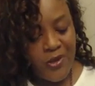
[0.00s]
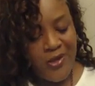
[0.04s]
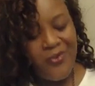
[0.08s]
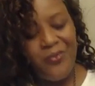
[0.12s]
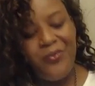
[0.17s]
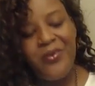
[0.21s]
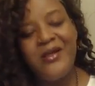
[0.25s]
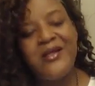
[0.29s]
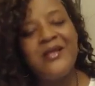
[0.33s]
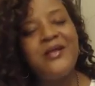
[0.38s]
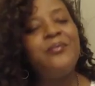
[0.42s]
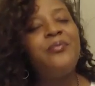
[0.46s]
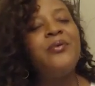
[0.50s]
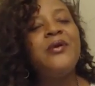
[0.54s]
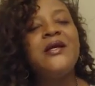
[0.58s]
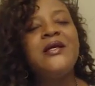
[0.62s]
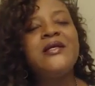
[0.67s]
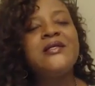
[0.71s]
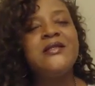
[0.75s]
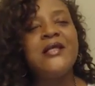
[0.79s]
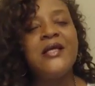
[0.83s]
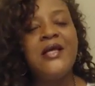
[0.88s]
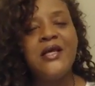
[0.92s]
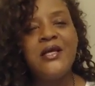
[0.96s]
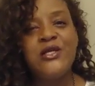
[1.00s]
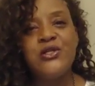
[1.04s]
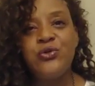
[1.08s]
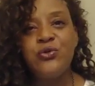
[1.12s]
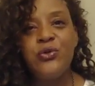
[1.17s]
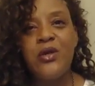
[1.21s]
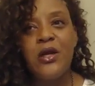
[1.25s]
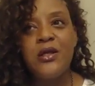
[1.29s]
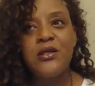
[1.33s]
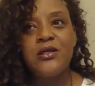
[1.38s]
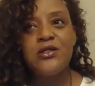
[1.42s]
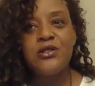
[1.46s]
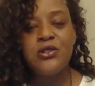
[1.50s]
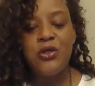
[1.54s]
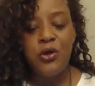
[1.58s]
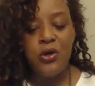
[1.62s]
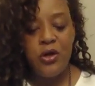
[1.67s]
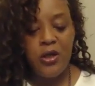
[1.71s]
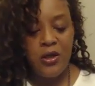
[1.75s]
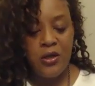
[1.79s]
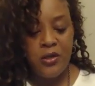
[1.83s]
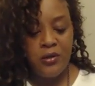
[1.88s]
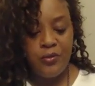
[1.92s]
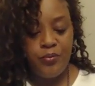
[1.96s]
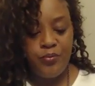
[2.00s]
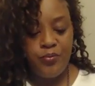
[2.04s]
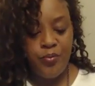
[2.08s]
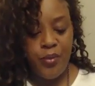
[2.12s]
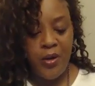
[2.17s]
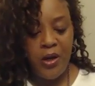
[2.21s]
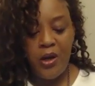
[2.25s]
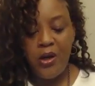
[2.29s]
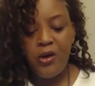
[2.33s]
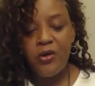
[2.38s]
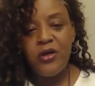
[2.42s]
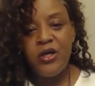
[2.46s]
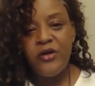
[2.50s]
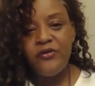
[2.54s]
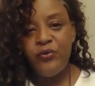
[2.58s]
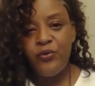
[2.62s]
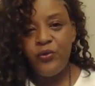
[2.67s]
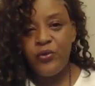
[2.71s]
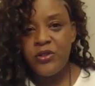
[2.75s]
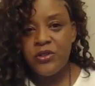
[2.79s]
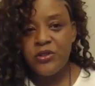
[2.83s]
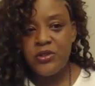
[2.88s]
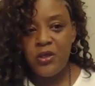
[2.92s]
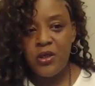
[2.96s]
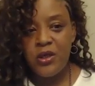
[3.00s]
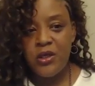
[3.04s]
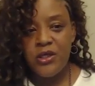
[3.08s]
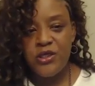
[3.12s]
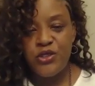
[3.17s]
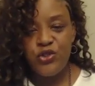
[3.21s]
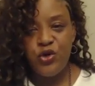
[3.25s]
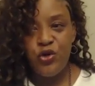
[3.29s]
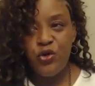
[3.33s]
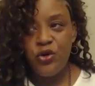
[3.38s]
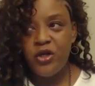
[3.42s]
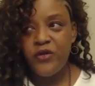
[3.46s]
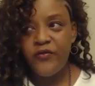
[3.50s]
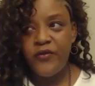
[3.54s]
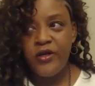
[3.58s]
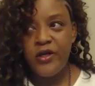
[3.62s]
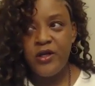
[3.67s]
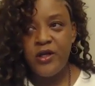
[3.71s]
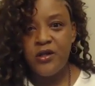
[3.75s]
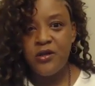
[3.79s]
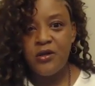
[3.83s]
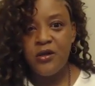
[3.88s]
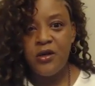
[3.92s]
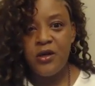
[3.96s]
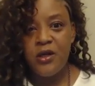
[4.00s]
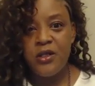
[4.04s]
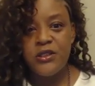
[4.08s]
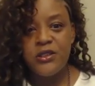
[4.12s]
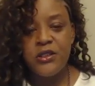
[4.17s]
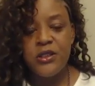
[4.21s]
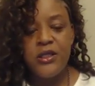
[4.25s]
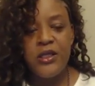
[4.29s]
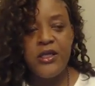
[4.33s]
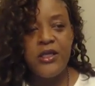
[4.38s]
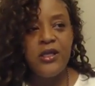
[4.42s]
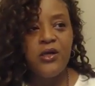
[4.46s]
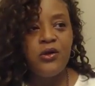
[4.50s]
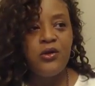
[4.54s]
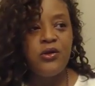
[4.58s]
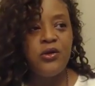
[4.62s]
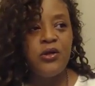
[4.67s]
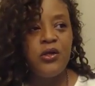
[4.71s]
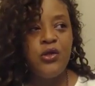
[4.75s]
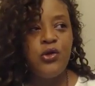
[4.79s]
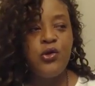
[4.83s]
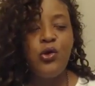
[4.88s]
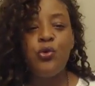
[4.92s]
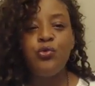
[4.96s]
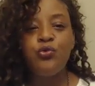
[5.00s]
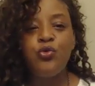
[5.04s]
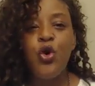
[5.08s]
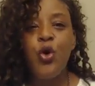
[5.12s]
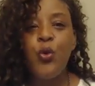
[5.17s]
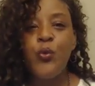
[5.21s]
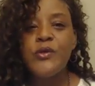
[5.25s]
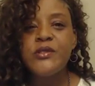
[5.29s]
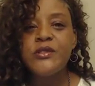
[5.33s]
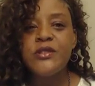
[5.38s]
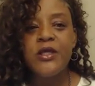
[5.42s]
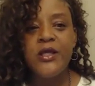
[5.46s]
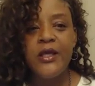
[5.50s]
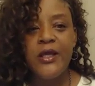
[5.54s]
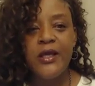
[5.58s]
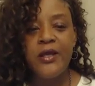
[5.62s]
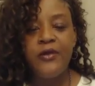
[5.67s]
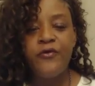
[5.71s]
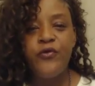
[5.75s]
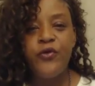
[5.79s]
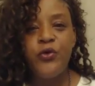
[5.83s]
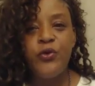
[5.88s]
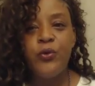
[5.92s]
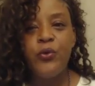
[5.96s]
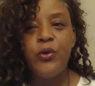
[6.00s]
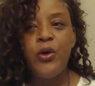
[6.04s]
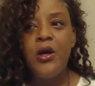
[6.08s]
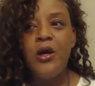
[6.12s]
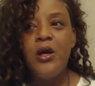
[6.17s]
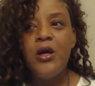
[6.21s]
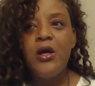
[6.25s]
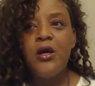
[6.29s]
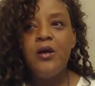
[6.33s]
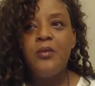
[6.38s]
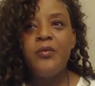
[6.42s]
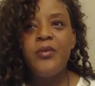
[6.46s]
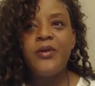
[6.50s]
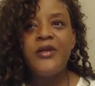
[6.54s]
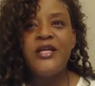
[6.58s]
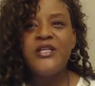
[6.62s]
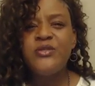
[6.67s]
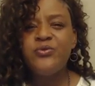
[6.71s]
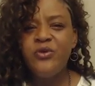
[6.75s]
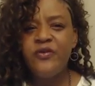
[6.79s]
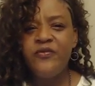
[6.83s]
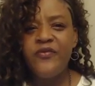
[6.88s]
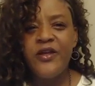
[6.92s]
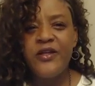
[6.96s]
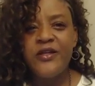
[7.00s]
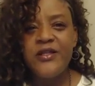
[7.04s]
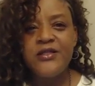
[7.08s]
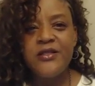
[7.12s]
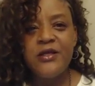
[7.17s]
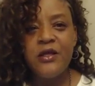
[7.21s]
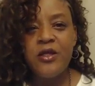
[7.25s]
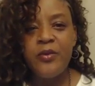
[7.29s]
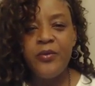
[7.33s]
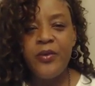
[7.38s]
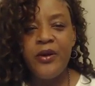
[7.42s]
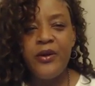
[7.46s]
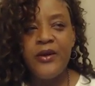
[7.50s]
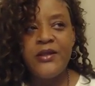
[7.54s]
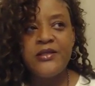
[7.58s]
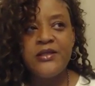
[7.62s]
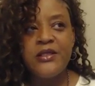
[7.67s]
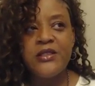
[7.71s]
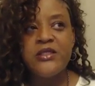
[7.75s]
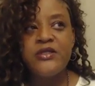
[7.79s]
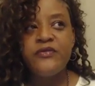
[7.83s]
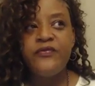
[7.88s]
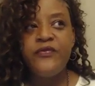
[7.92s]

But the biggest thing is you got to start. Paul never would have started his journey if he didn't launch. You don't know what's ahead of you, but that's what faith is all about. It says